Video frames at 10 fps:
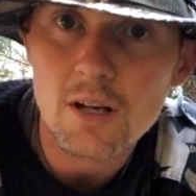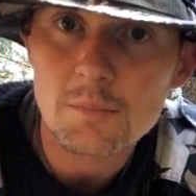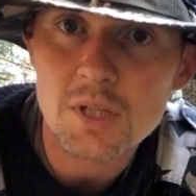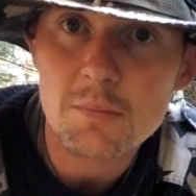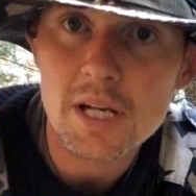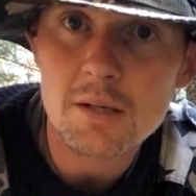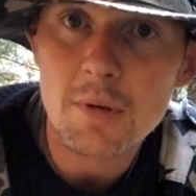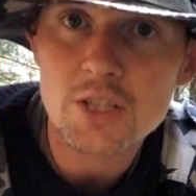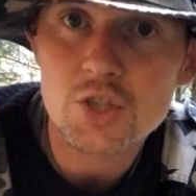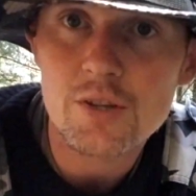I'm going to make a
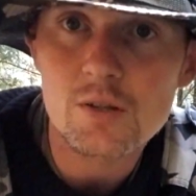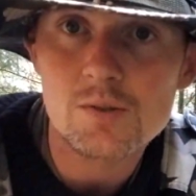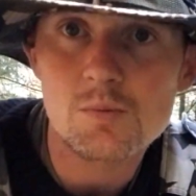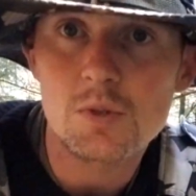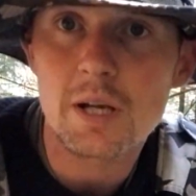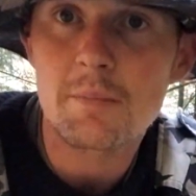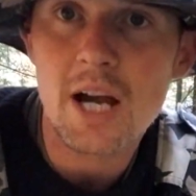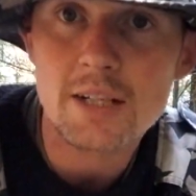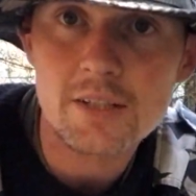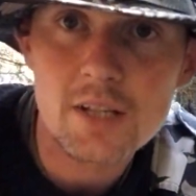bunch of those. We'll get
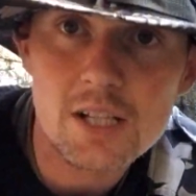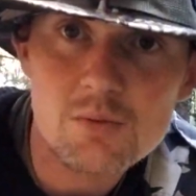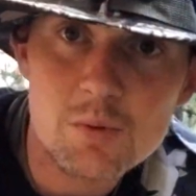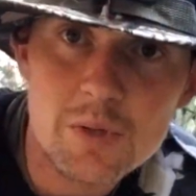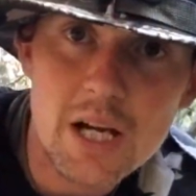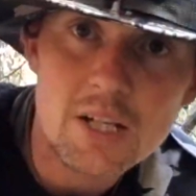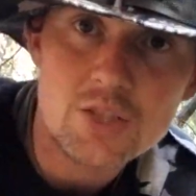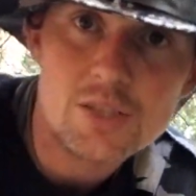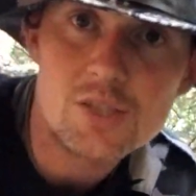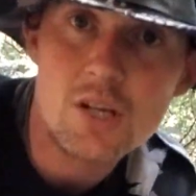back to you guys when we
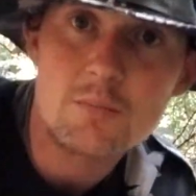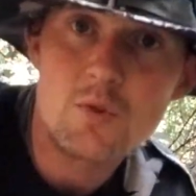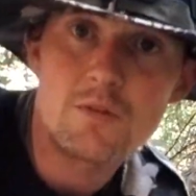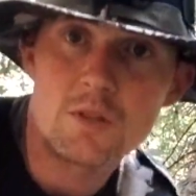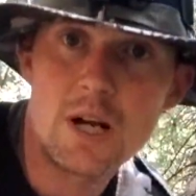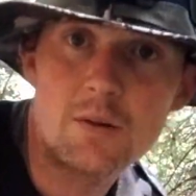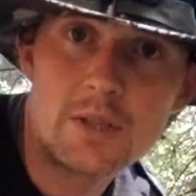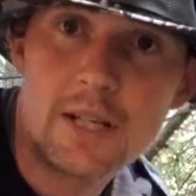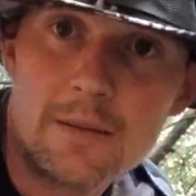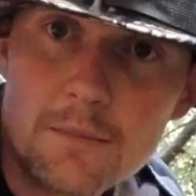actually start moving around
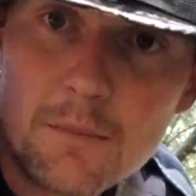again.